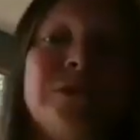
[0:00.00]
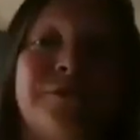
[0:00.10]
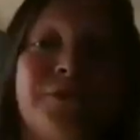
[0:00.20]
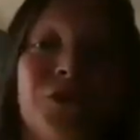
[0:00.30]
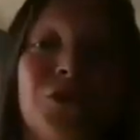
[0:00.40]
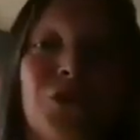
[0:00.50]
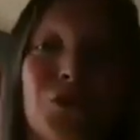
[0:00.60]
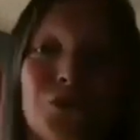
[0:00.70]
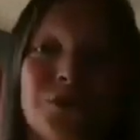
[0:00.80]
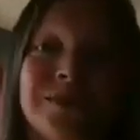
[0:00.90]

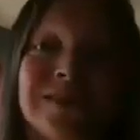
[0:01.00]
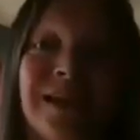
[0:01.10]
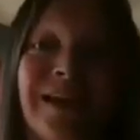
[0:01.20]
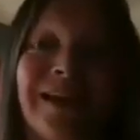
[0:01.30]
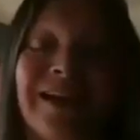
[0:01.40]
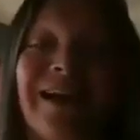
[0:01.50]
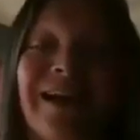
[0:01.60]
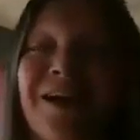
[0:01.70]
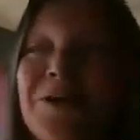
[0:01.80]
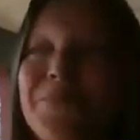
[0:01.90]
diffuse,
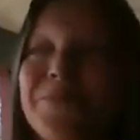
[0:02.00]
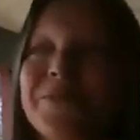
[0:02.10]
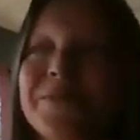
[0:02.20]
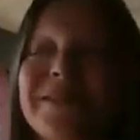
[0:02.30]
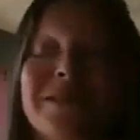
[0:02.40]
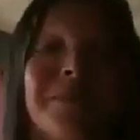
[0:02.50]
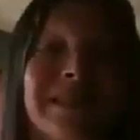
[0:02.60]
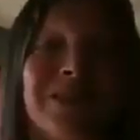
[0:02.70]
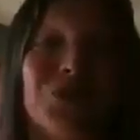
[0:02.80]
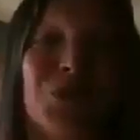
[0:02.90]
there's some
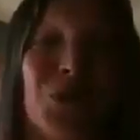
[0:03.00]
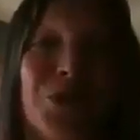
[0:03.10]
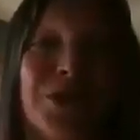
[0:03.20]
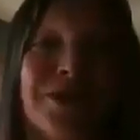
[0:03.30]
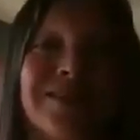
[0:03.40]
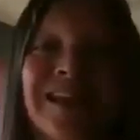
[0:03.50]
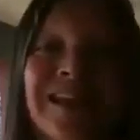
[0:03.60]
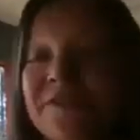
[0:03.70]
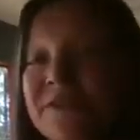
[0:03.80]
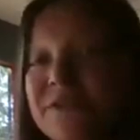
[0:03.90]
essential oils,
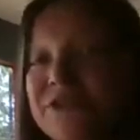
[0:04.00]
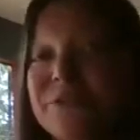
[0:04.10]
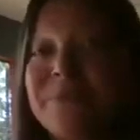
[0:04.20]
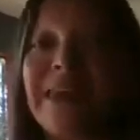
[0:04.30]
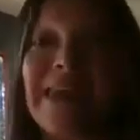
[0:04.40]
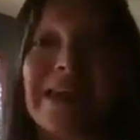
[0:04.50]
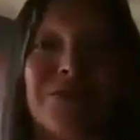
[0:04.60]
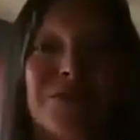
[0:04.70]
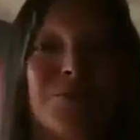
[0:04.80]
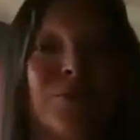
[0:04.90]
there's some
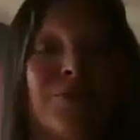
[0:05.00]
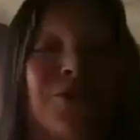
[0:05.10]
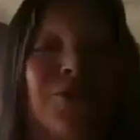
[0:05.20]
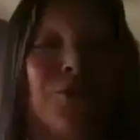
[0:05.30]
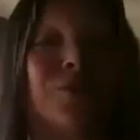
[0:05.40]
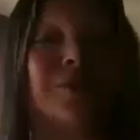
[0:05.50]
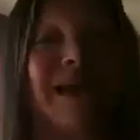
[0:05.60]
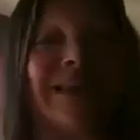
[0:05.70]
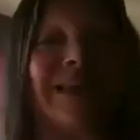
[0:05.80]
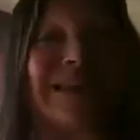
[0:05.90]
candles, perfumes
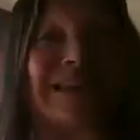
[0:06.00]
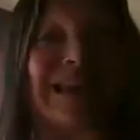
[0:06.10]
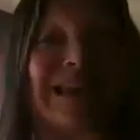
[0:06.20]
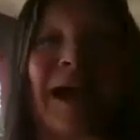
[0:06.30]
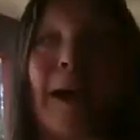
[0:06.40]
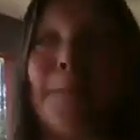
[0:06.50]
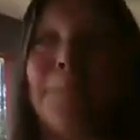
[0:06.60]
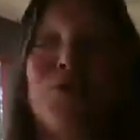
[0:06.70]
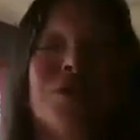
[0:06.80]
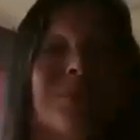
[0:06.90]
that can
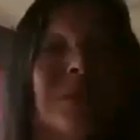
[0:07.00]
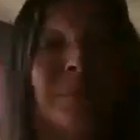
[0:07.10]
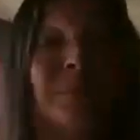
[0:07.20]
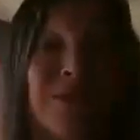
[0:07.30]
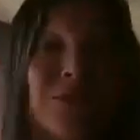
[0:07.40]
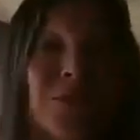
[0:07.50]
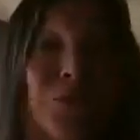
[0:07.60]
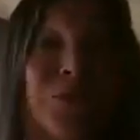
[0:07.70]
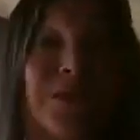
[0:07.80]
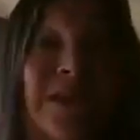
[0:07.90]
put some people in the
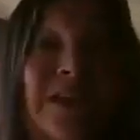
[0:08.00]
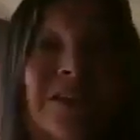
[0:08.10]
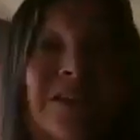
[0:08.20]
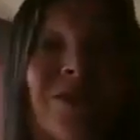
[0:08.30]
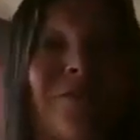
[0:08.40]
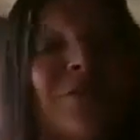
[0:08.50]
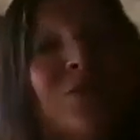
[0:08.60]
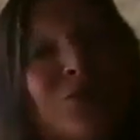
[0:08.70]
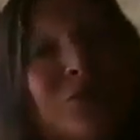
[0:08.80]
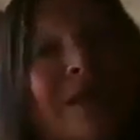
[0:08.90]
mood. So if you
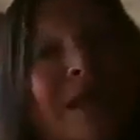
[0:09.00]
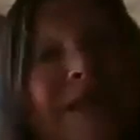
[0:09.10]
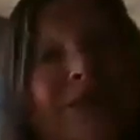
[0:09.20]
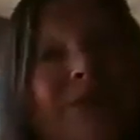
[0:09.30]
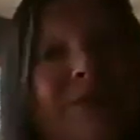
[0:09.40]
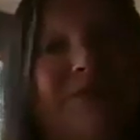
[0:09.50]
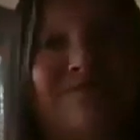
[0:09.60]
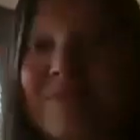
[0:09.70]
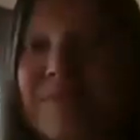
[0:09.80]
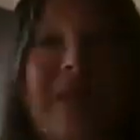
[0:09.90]
do that little,
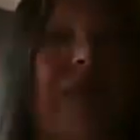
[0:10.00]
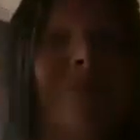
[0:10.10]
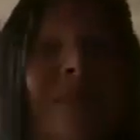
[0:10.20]
it can be